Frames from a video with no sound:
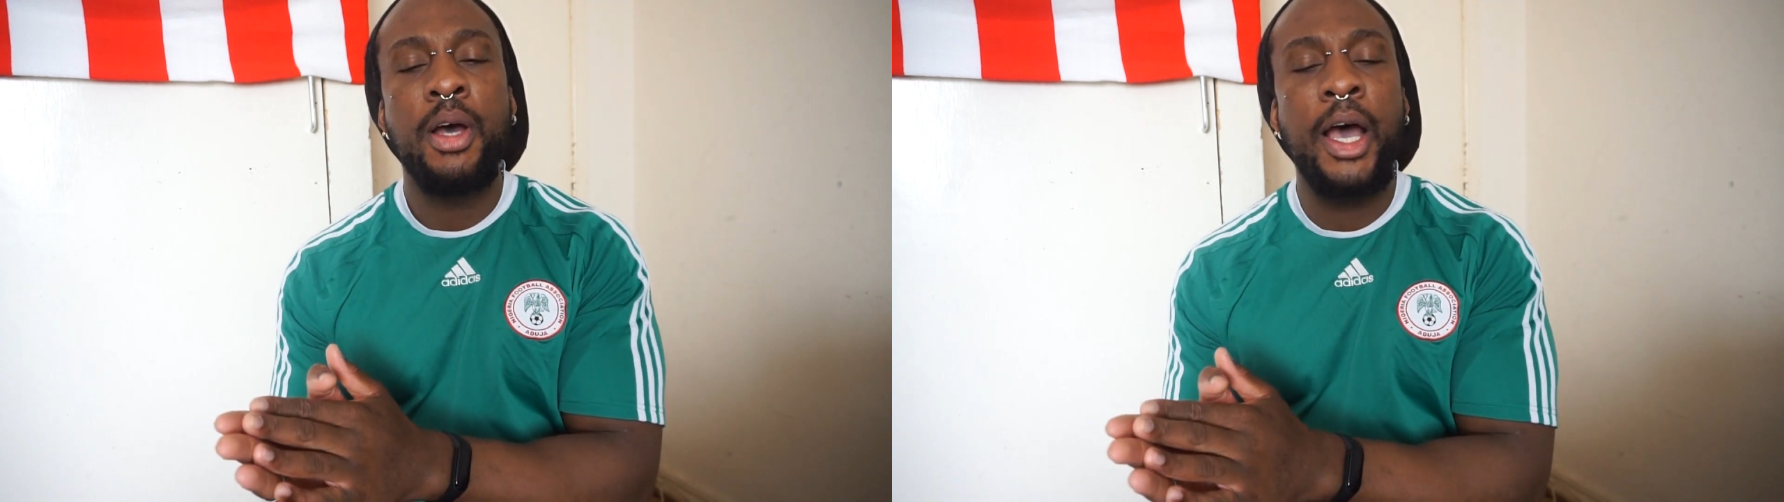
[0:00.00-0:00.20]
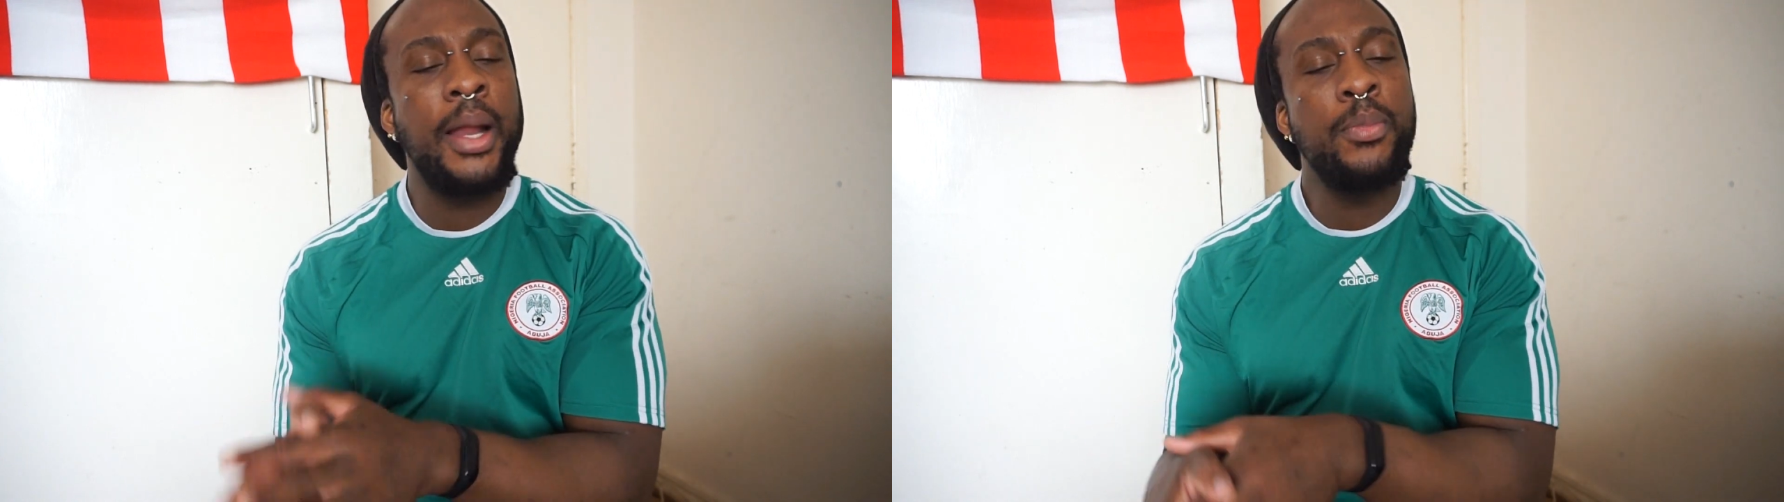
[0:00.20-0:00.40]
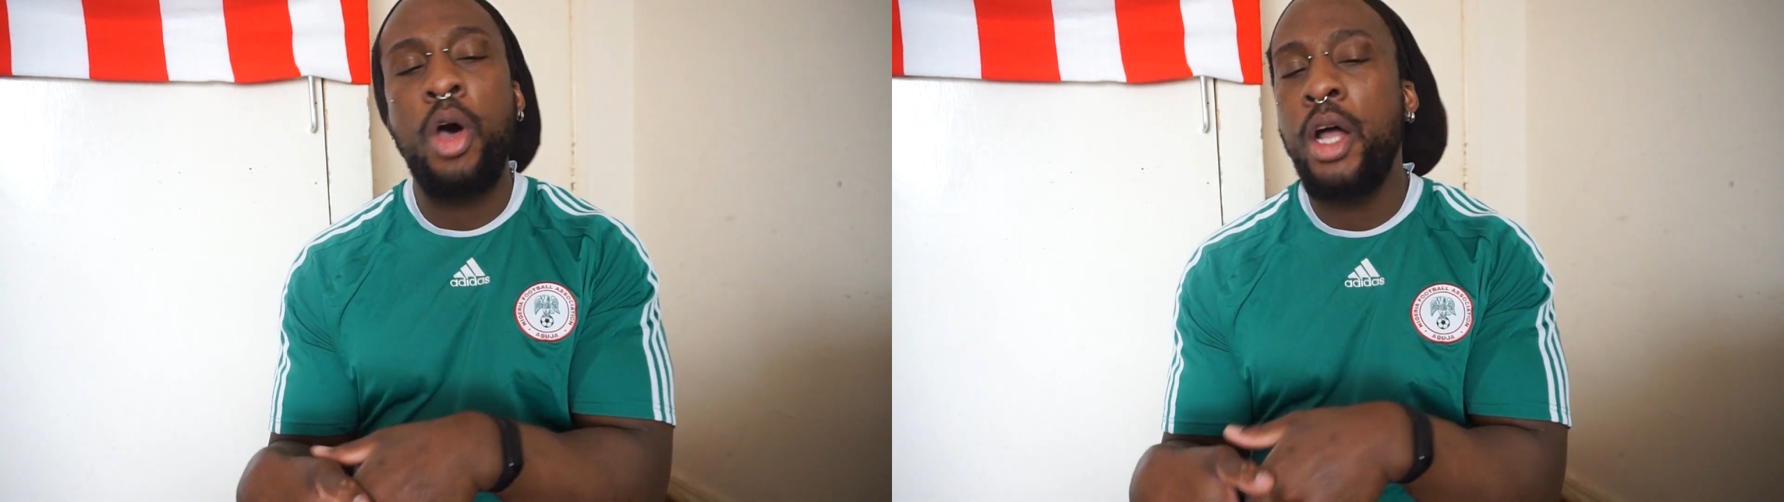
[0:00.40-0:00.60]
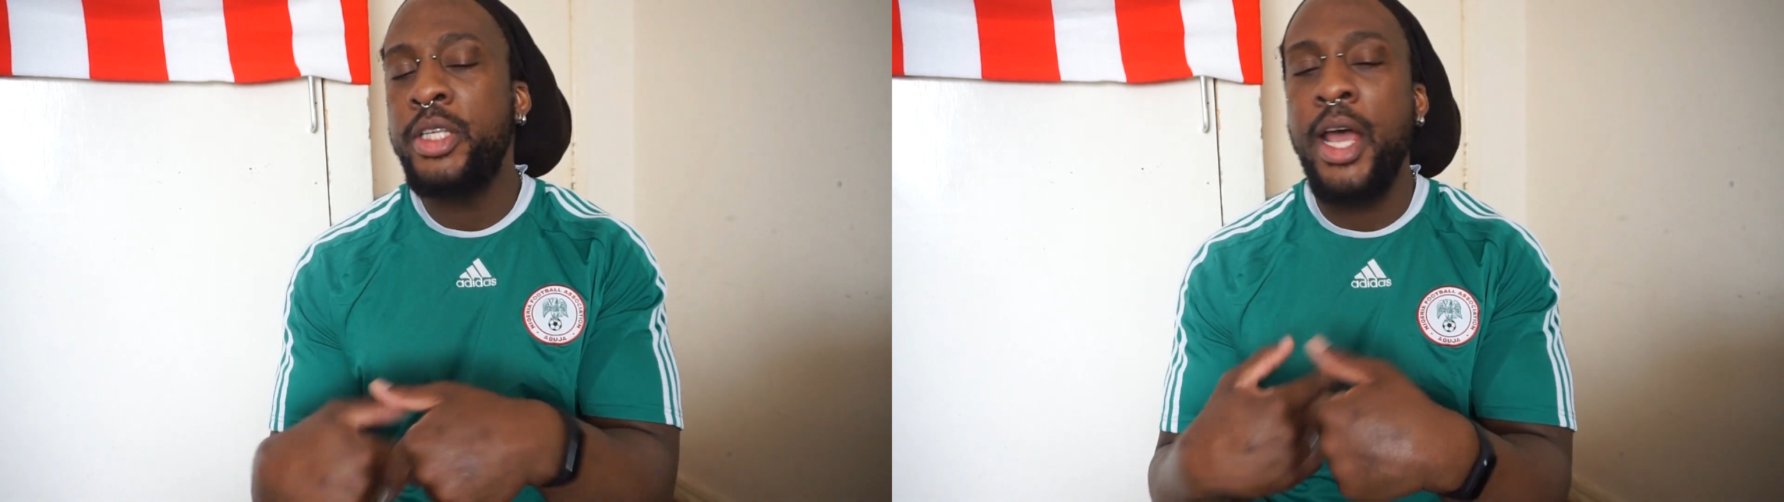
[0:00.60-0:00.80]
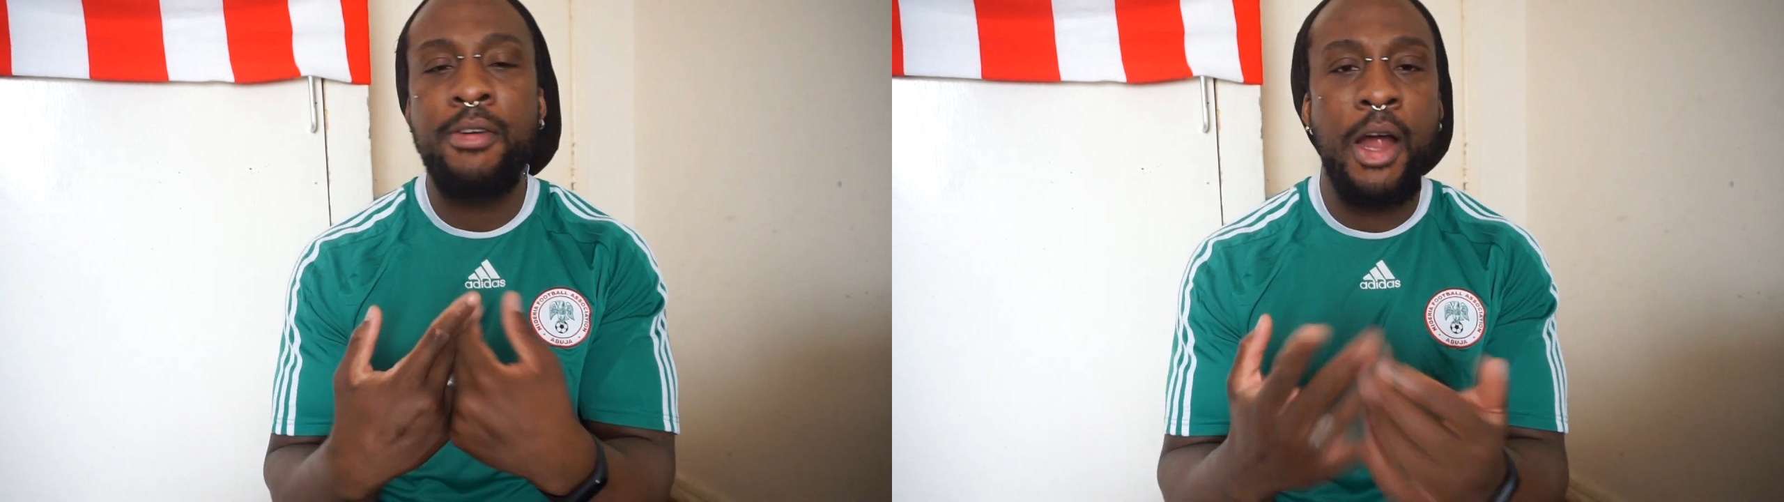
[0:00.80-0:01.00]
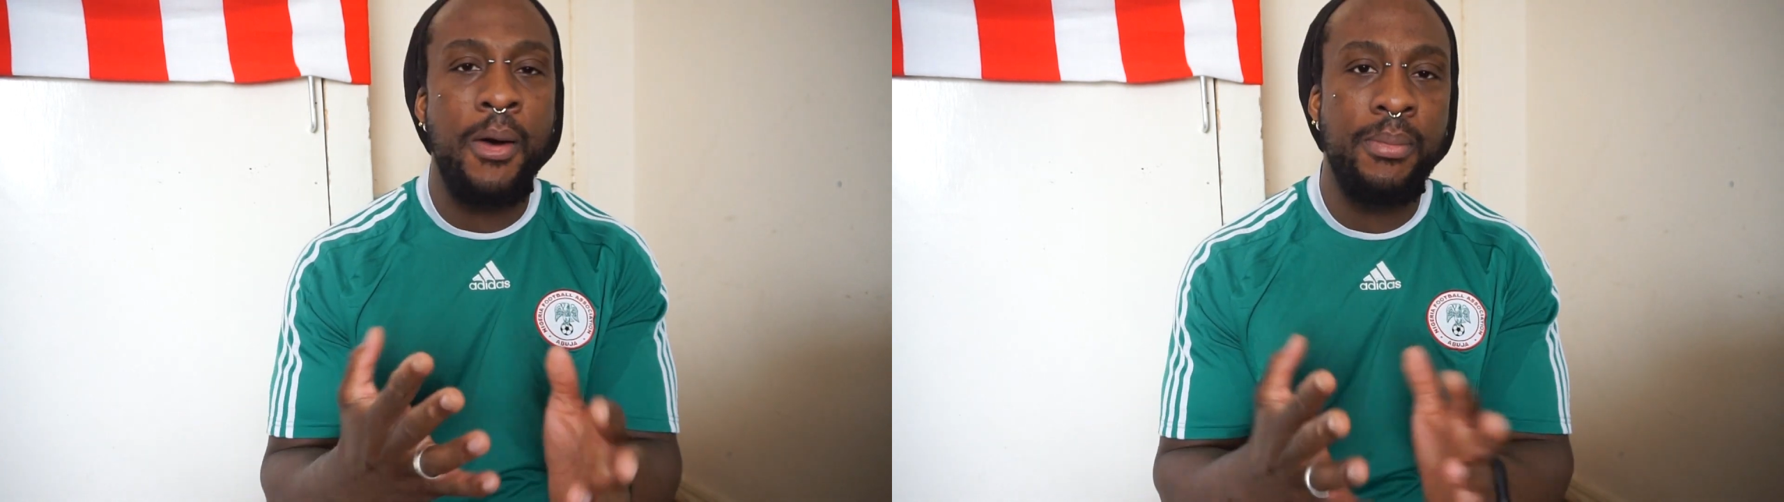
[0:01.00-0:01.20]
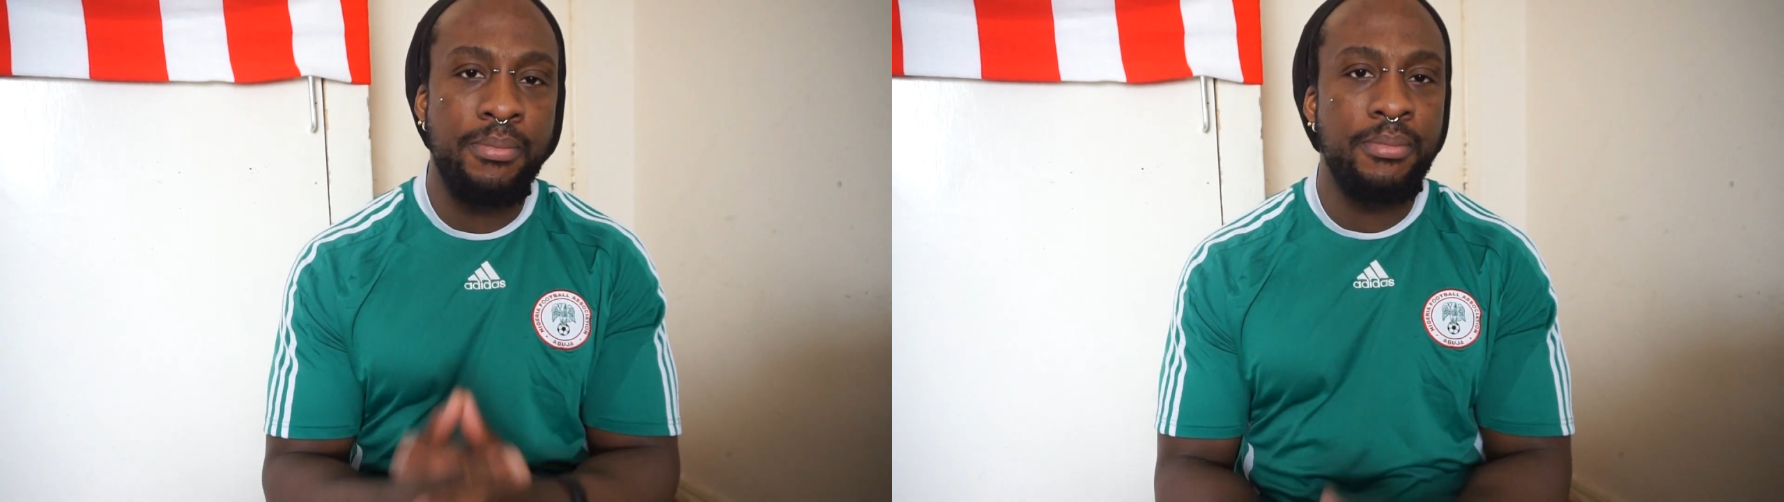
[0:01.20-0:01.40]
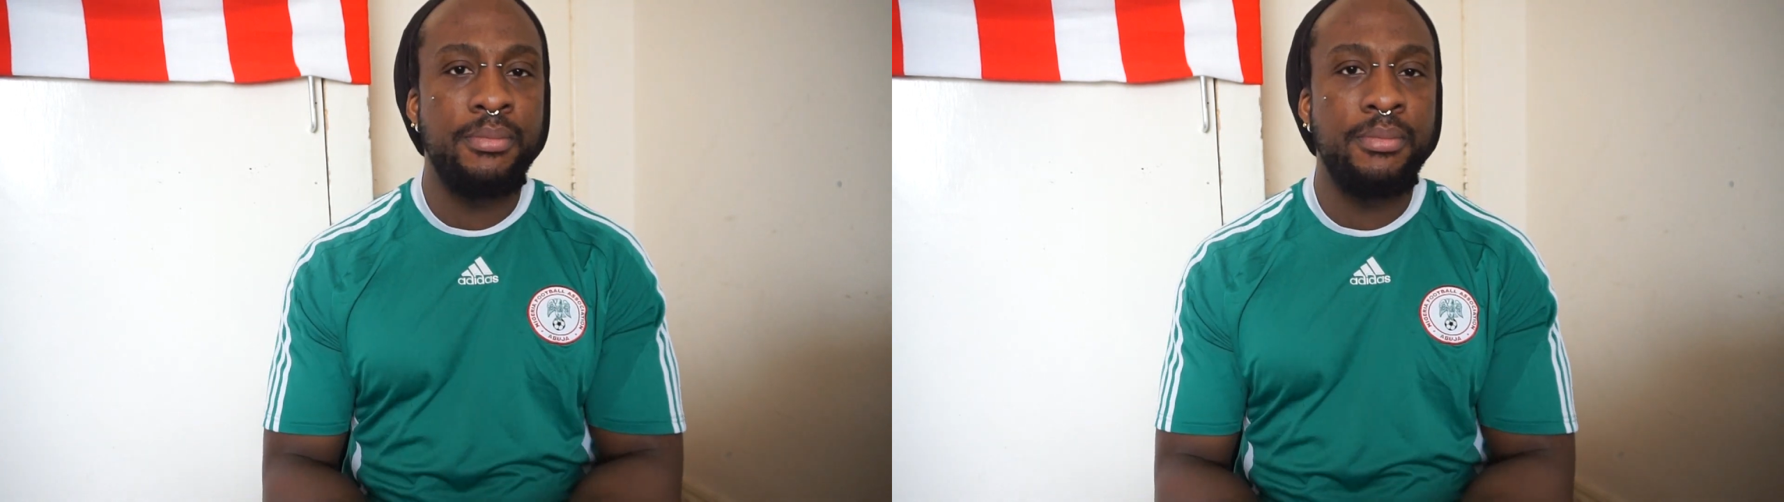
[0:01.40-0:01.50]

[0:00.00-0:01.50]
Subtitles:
and I'm not Arteta out.